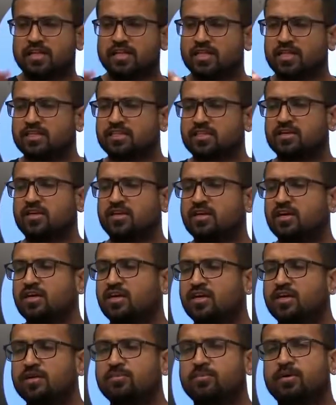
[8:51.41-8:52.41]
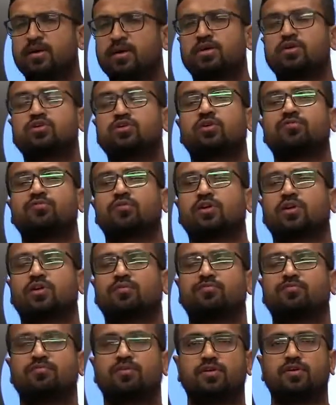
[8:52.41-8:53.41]
There are certain demerits of your
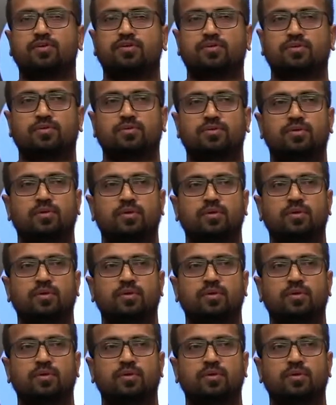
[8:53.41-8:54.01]
comfort zone.